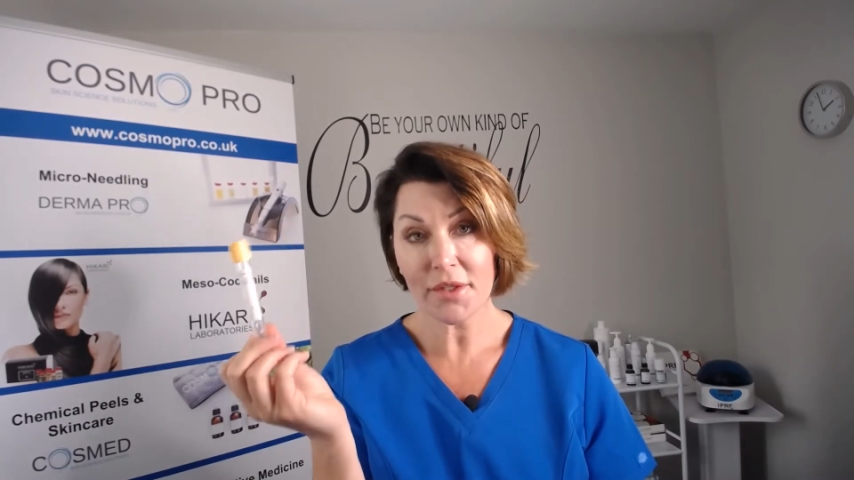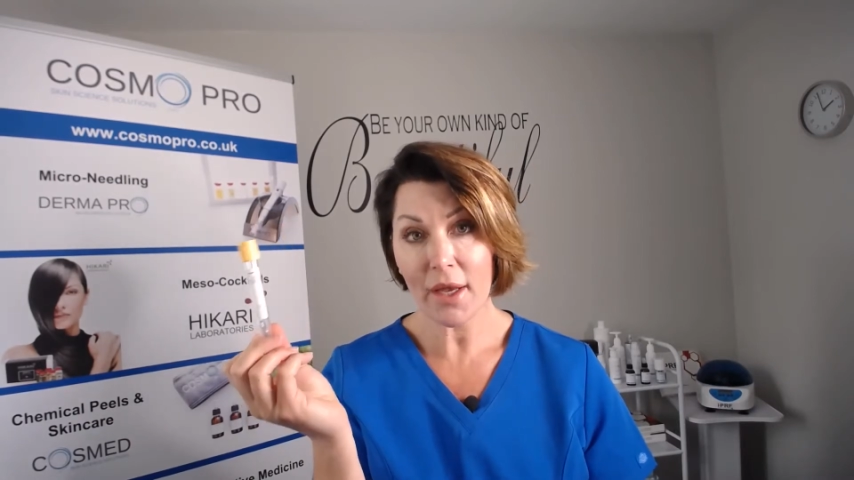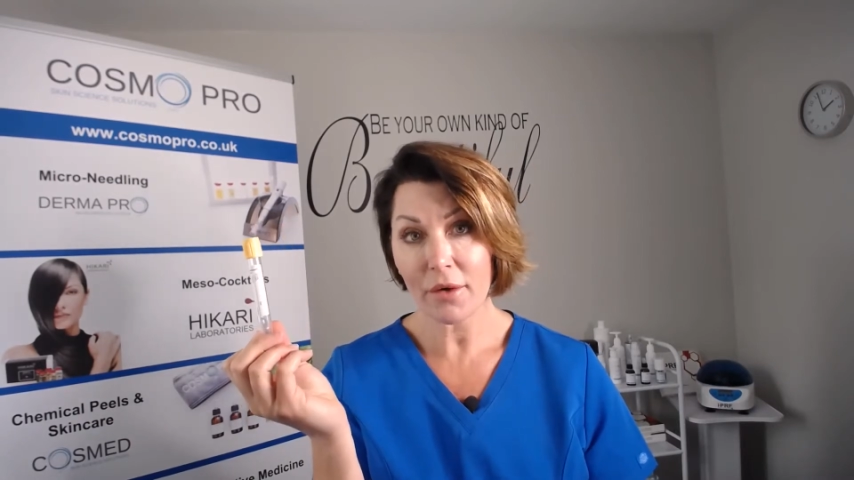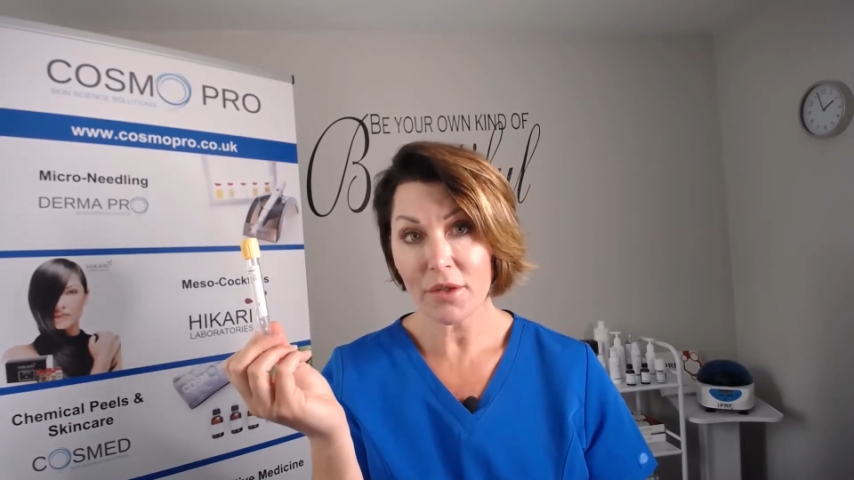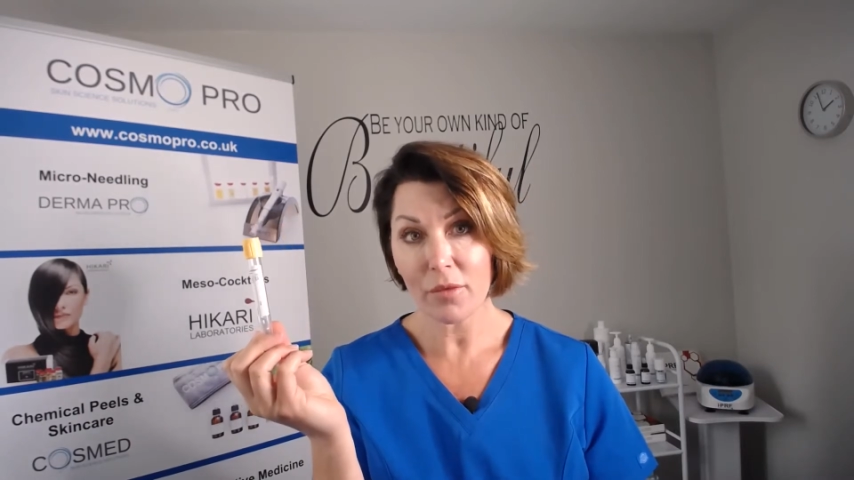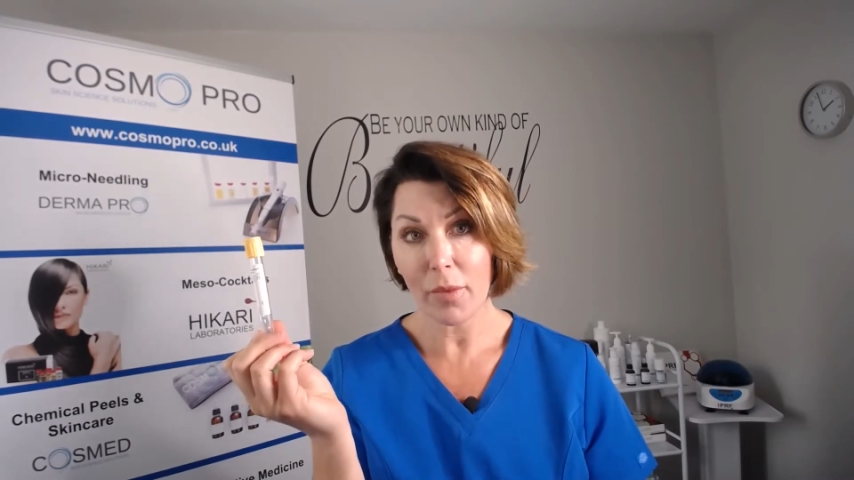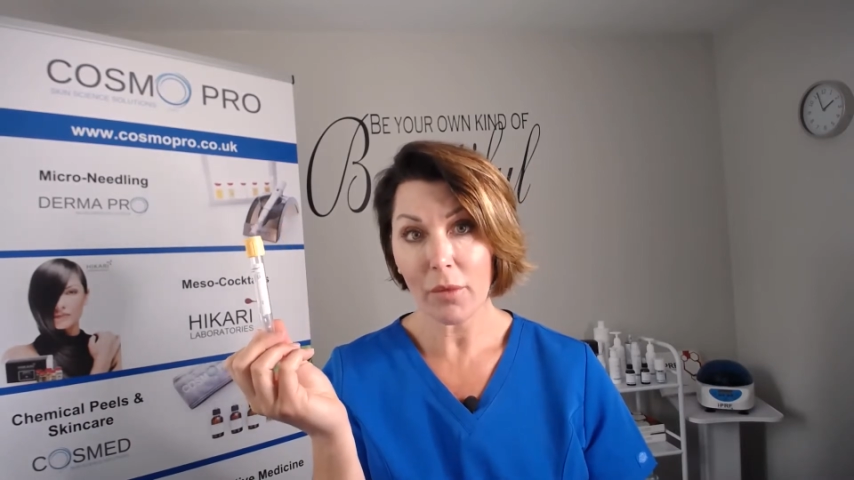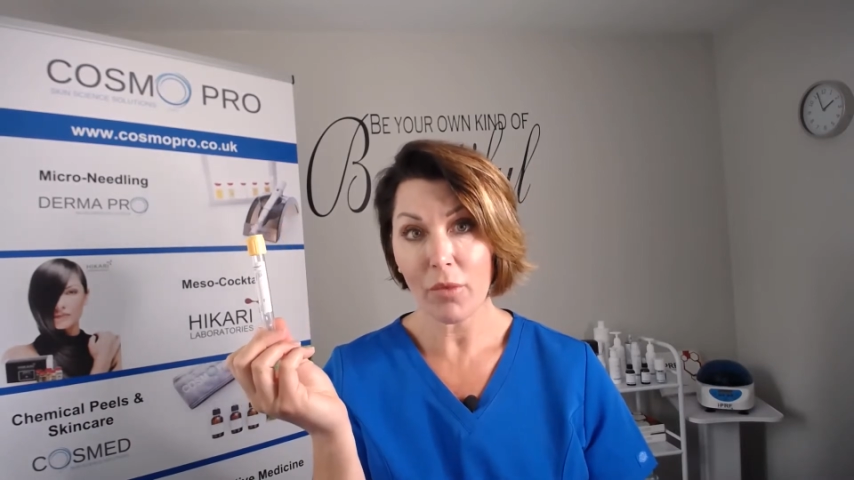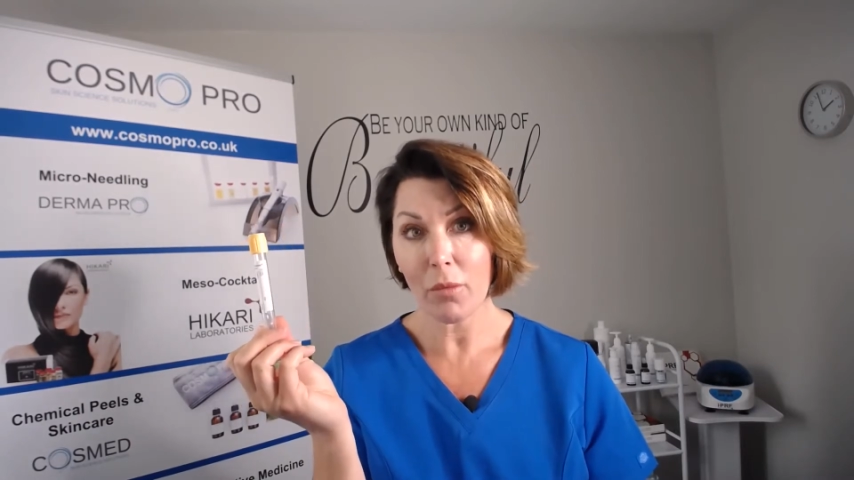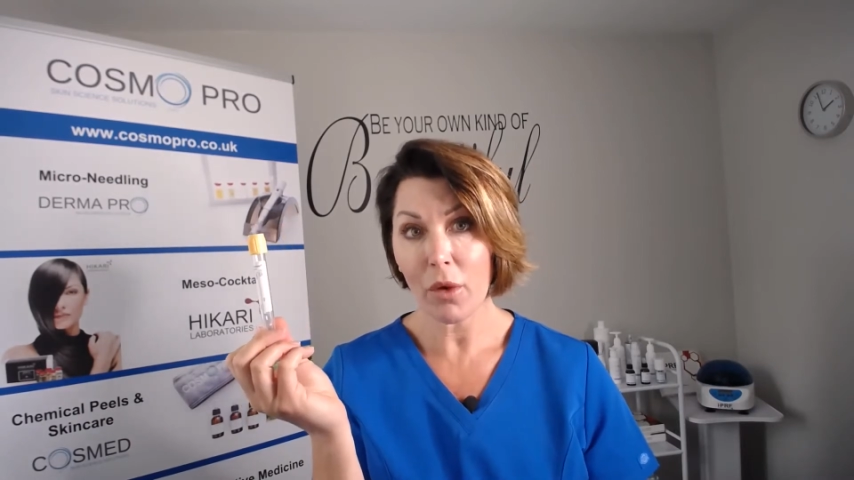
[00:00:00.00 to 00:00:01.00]
cells have
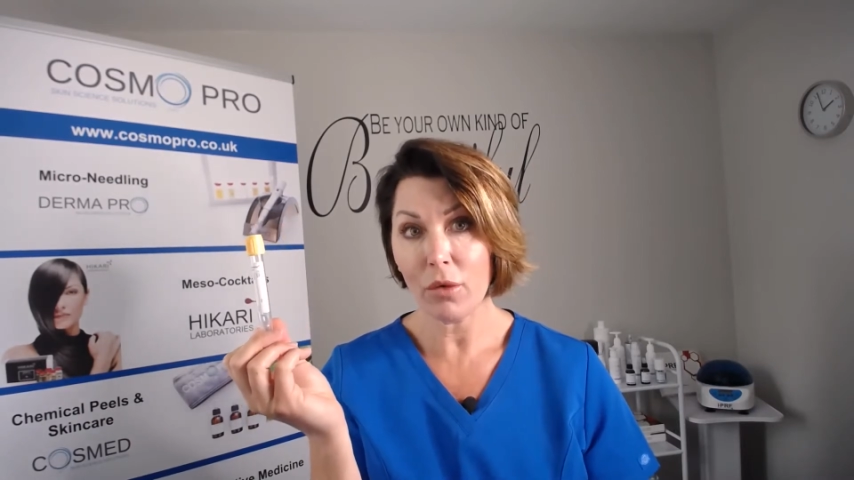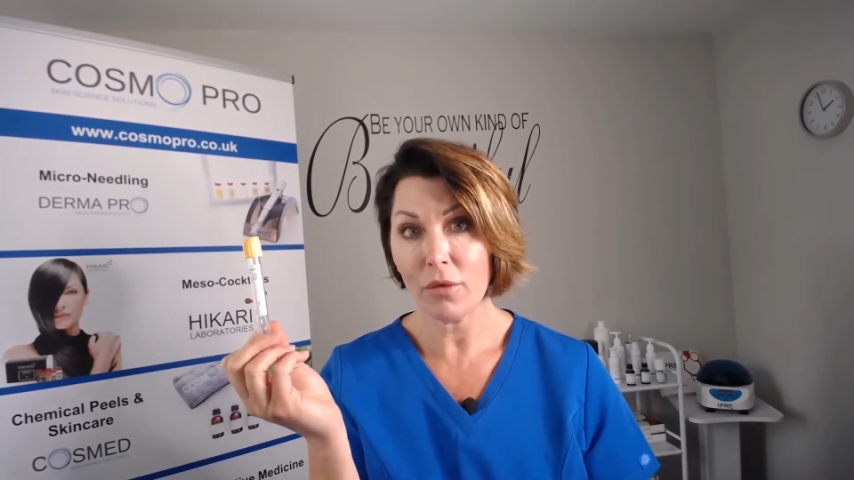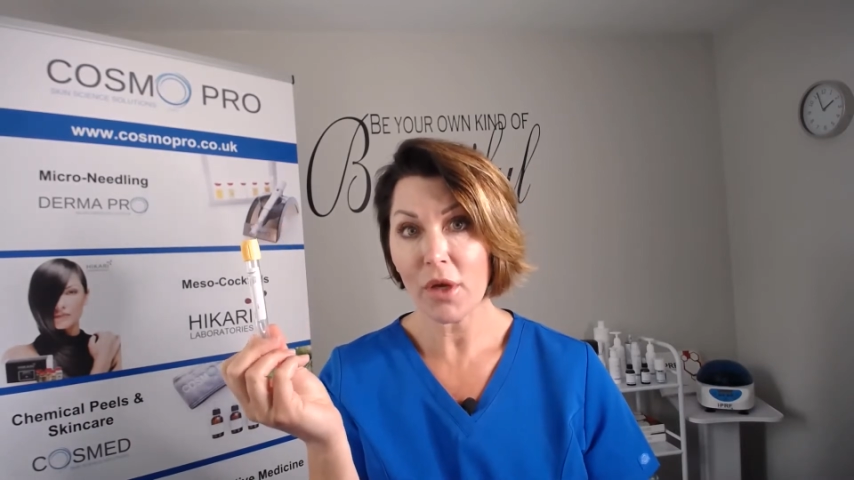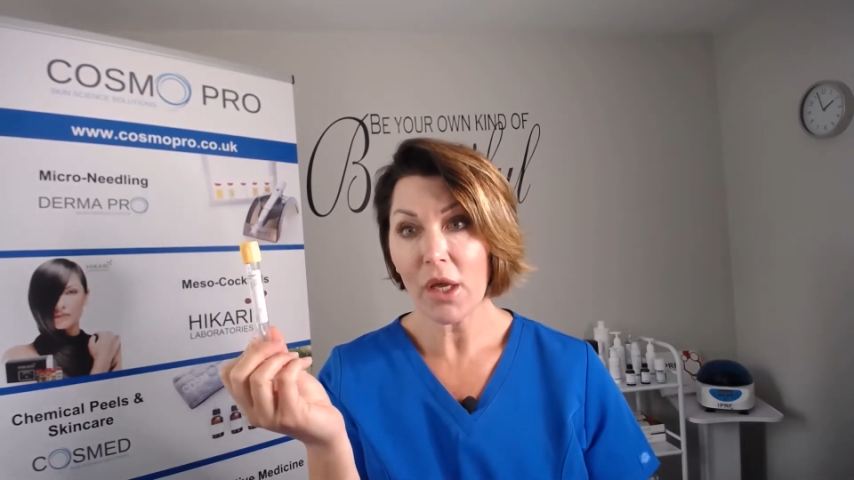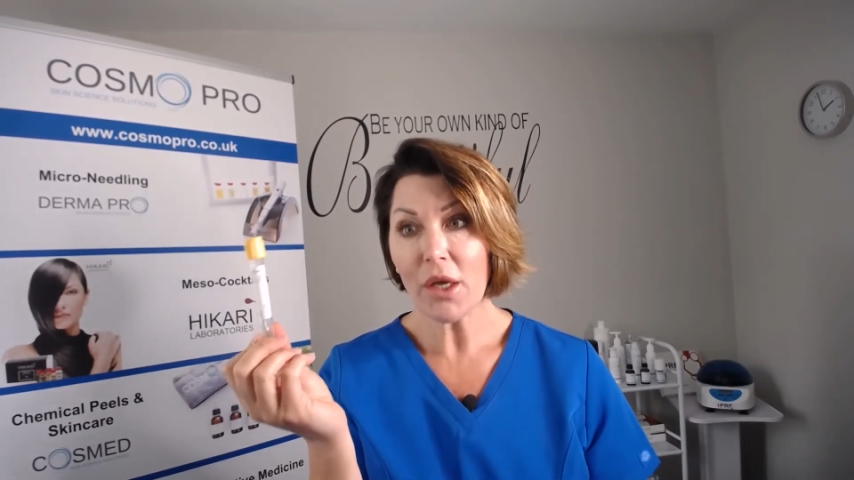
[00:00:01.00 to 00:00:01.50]
been removed.